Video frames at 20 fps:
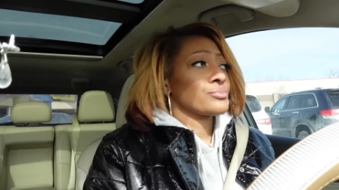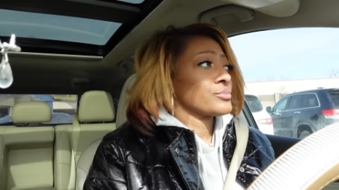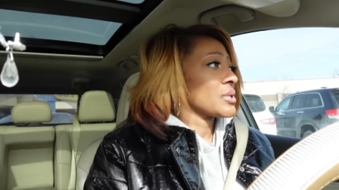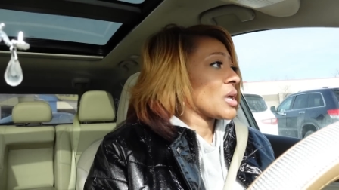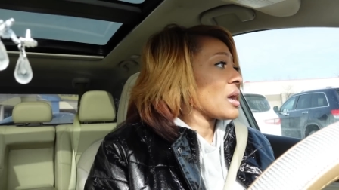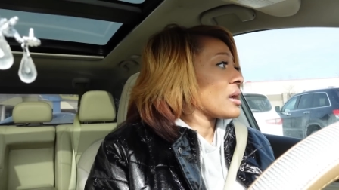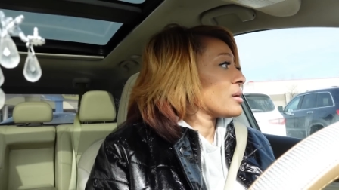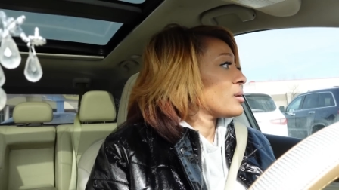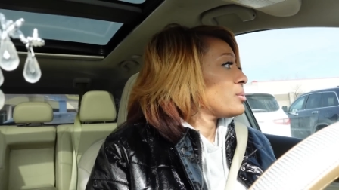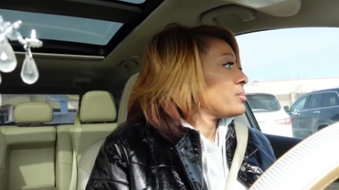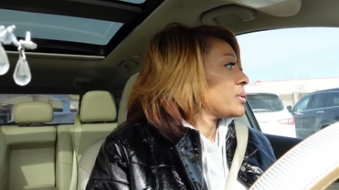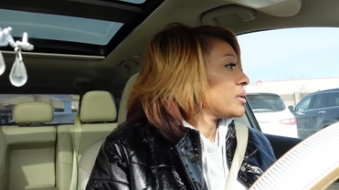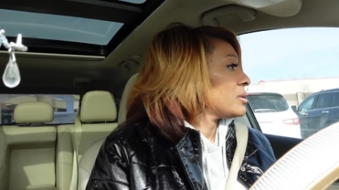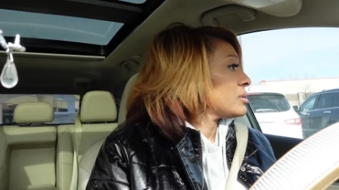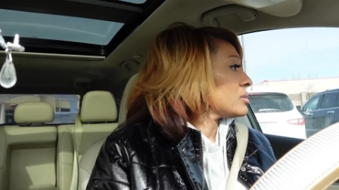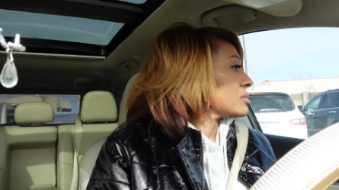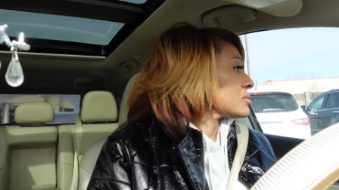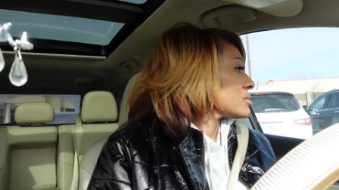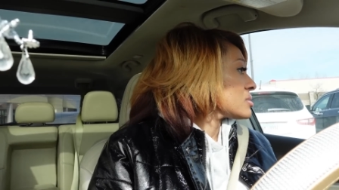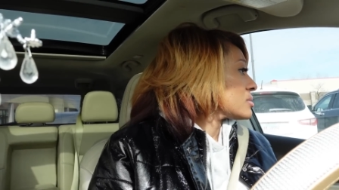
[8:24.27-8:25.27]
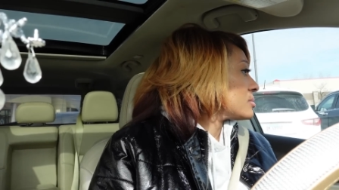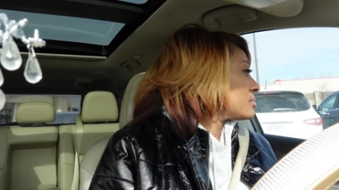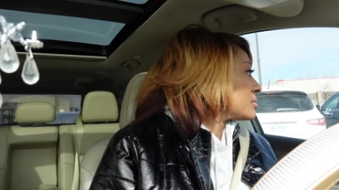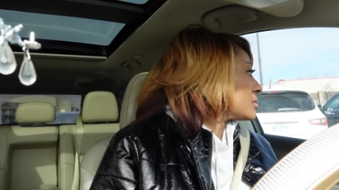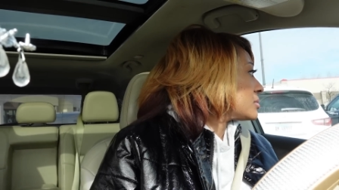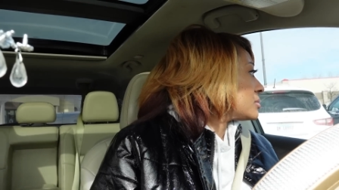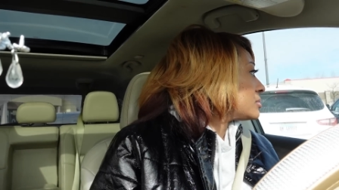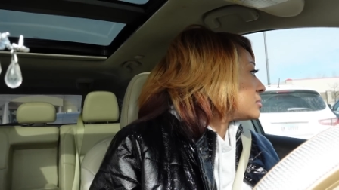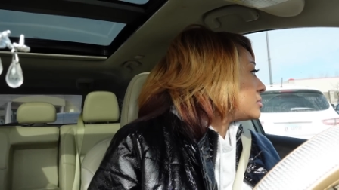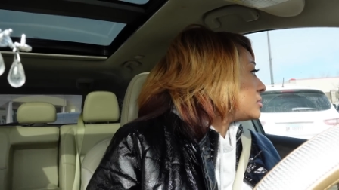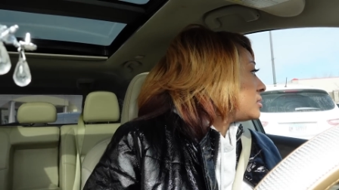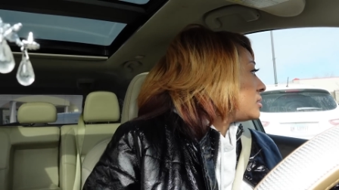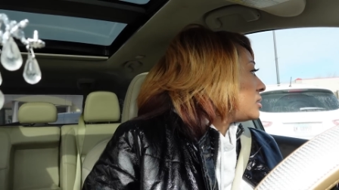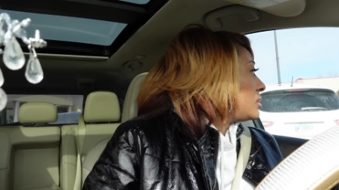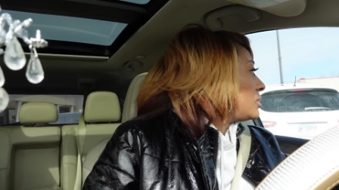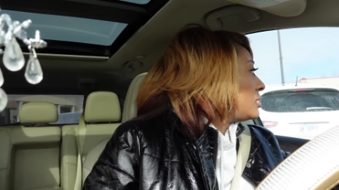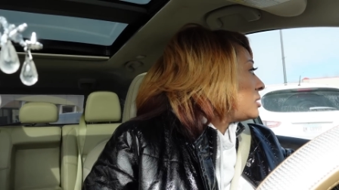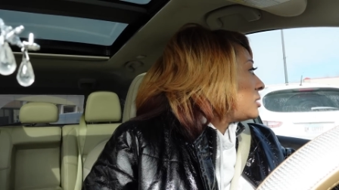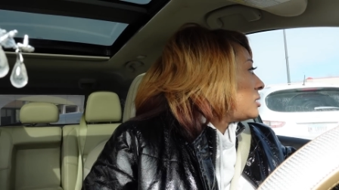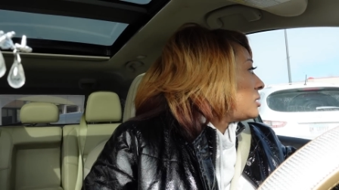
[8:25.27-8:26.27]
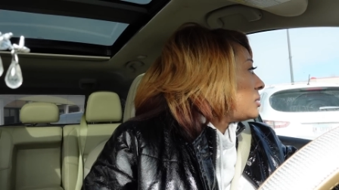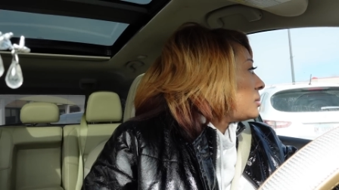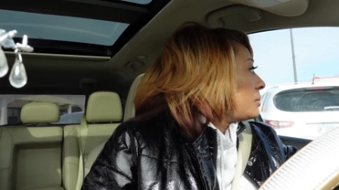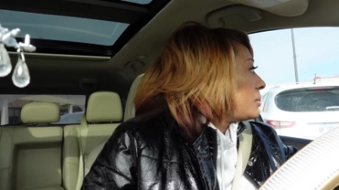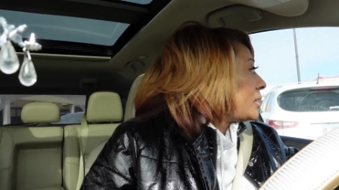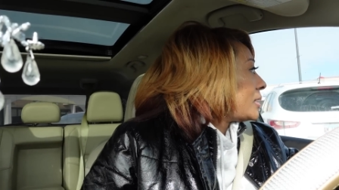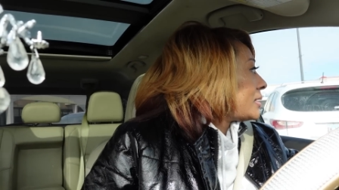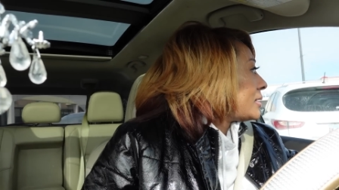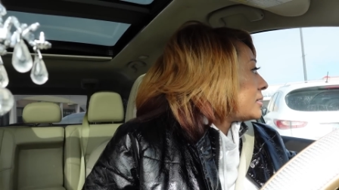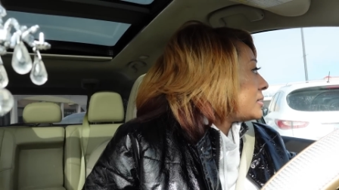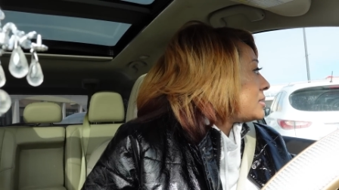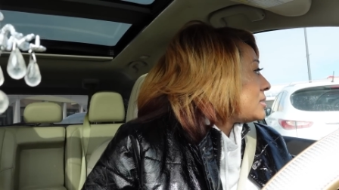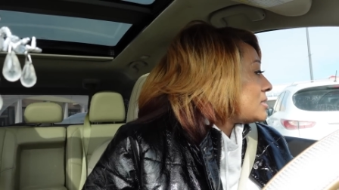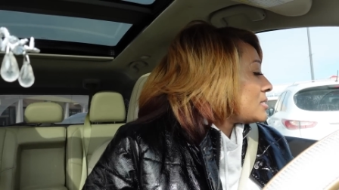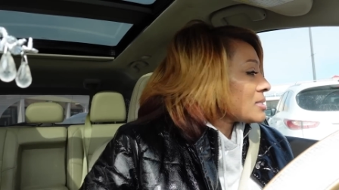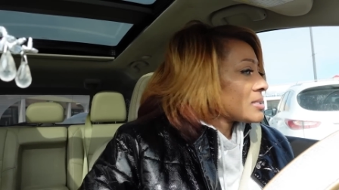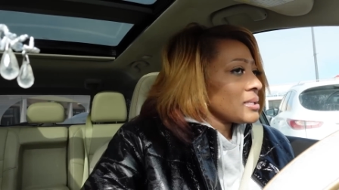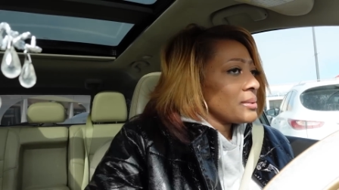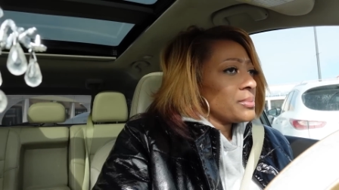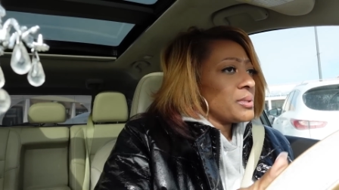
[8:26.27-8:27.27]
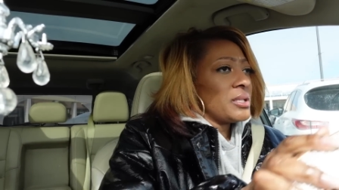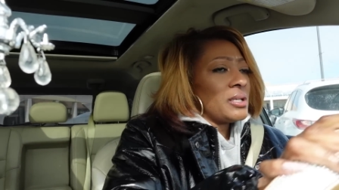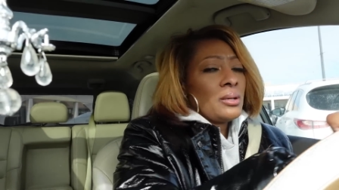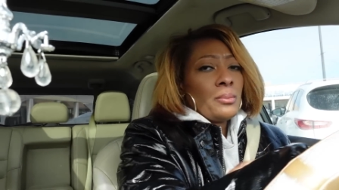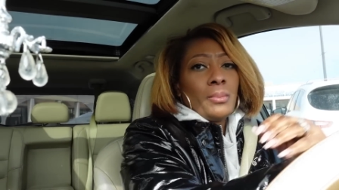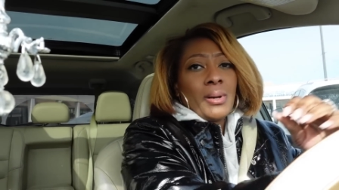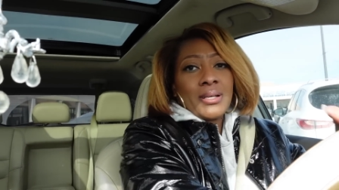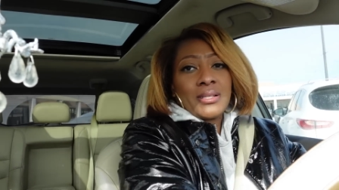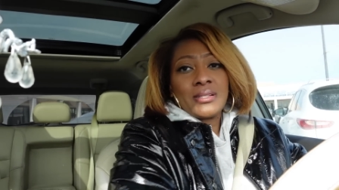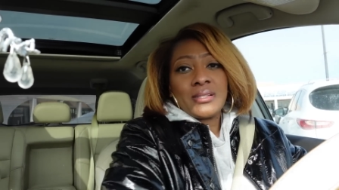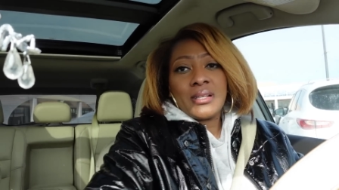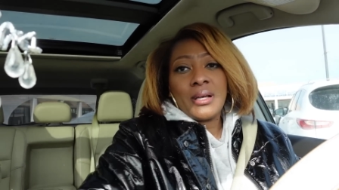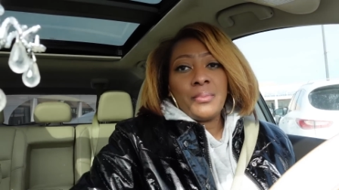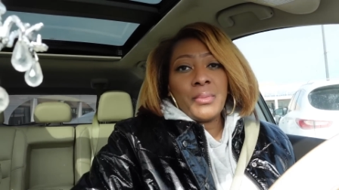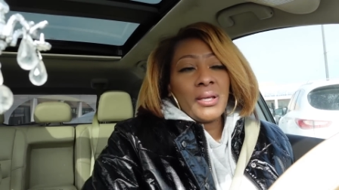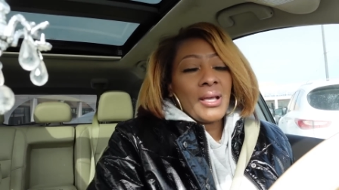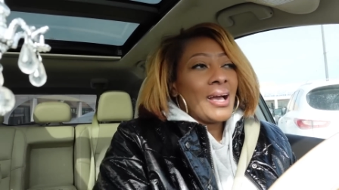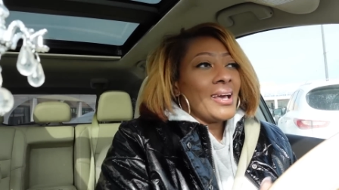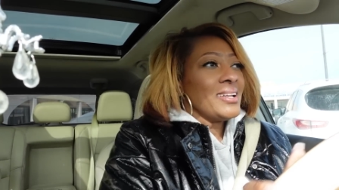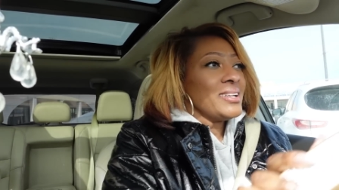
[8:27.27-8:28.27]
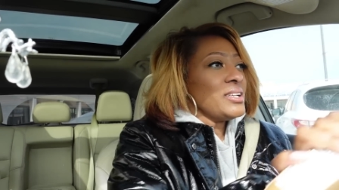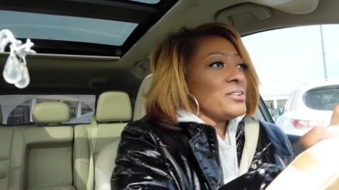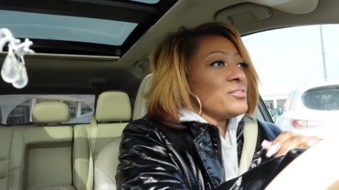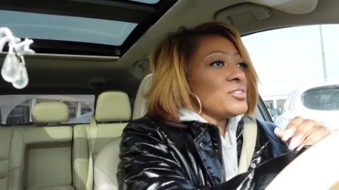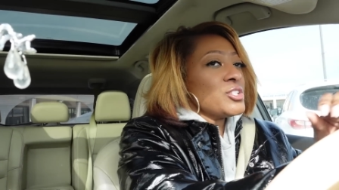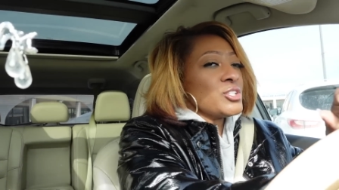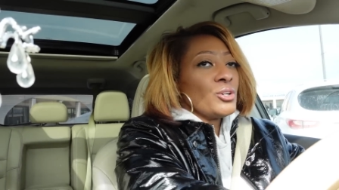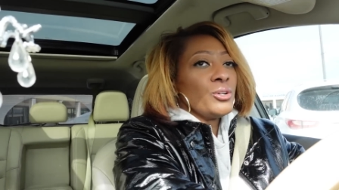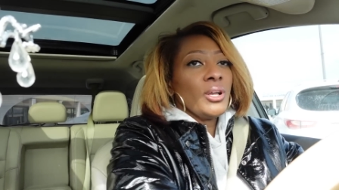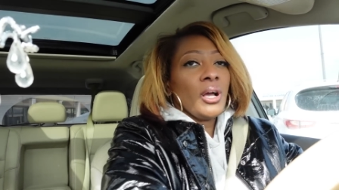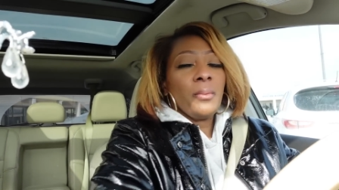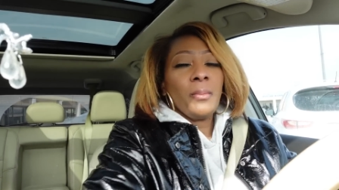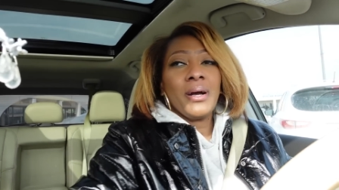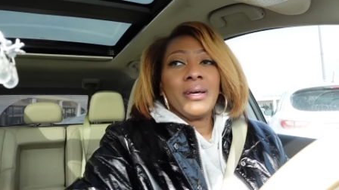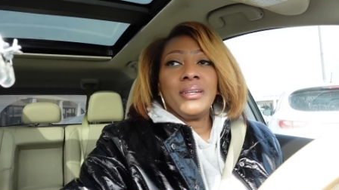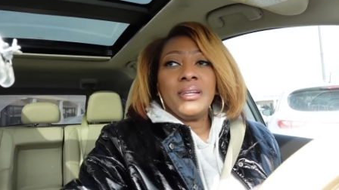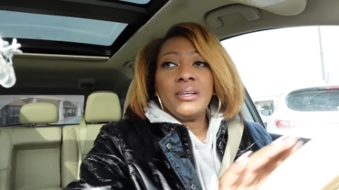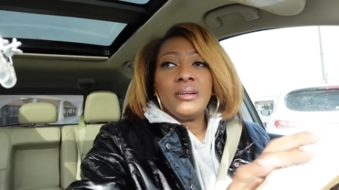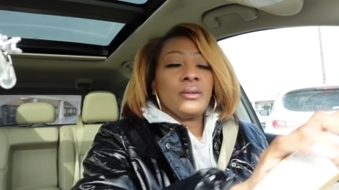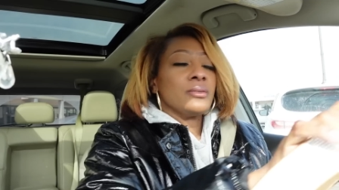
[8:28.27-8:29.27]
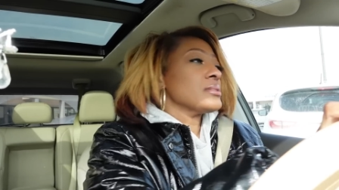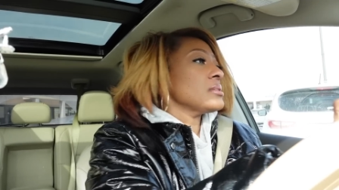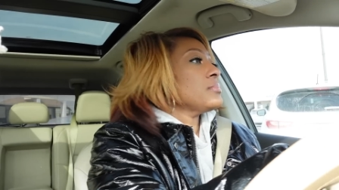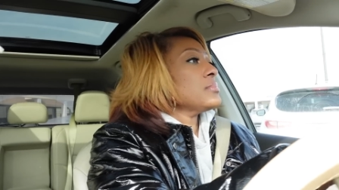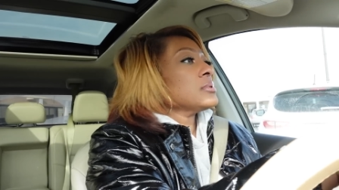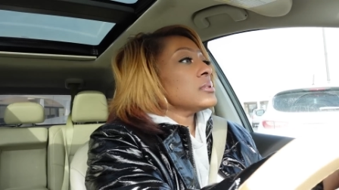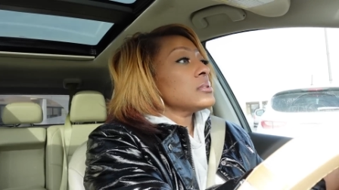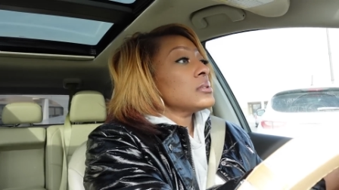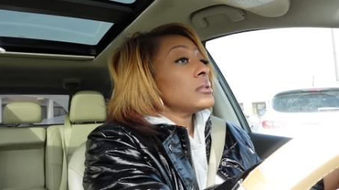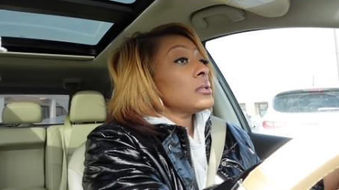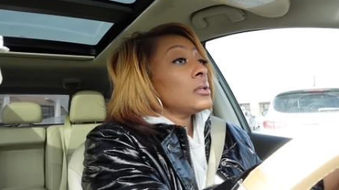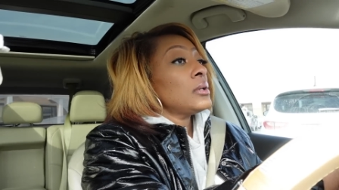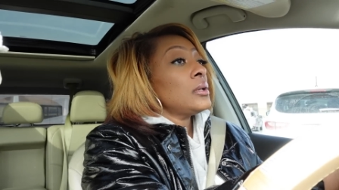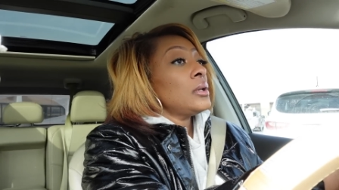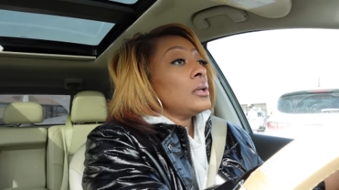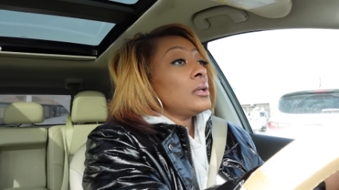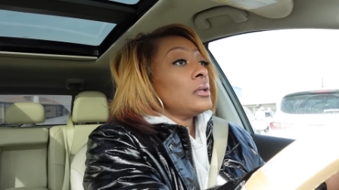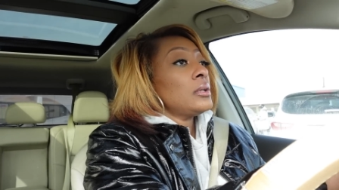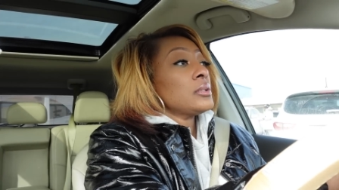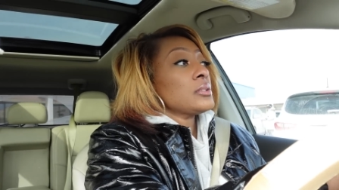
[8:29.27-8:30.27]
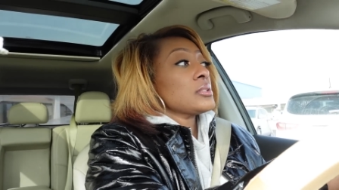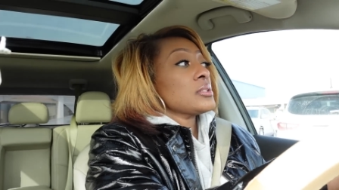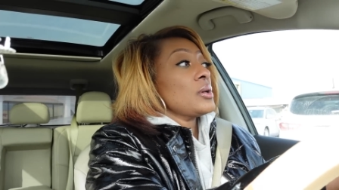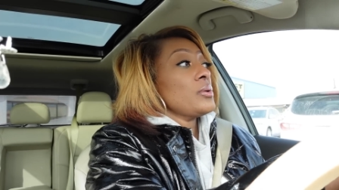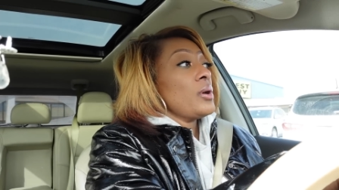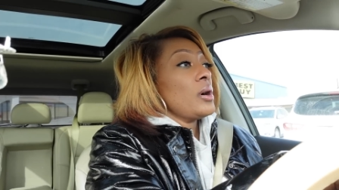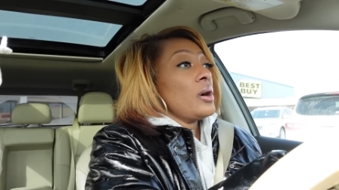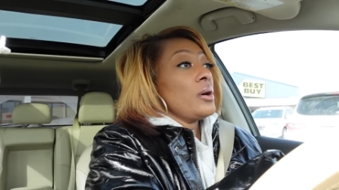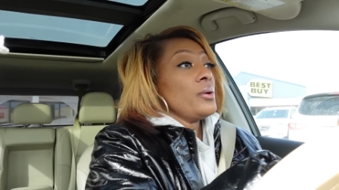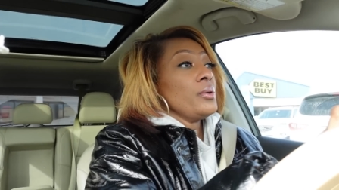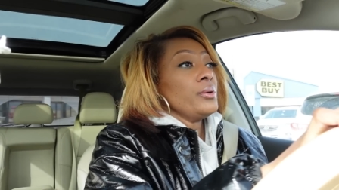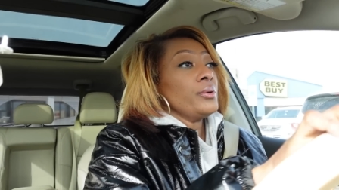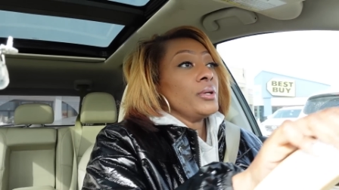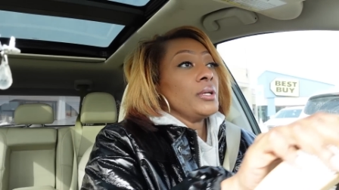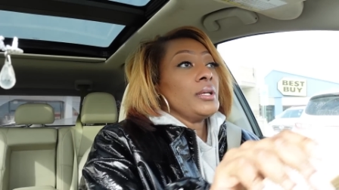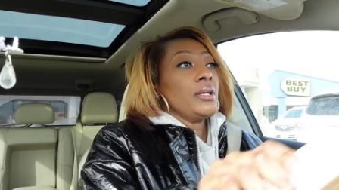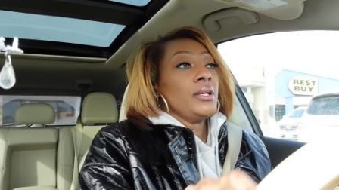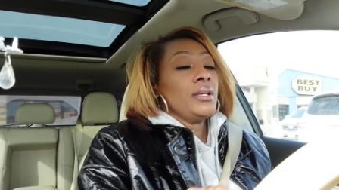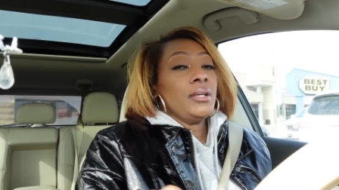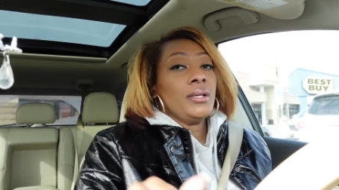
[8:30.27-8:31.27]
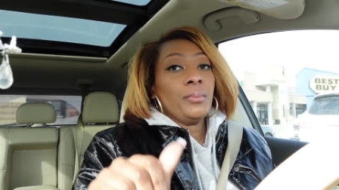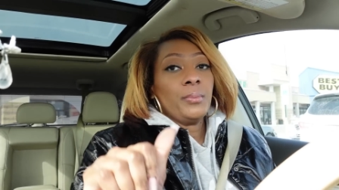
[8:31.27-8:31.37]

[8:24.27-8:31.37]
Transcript: Taco Bell or something. But I need something in my stomach. I didn't even show y'all my nails. I'm so hungry.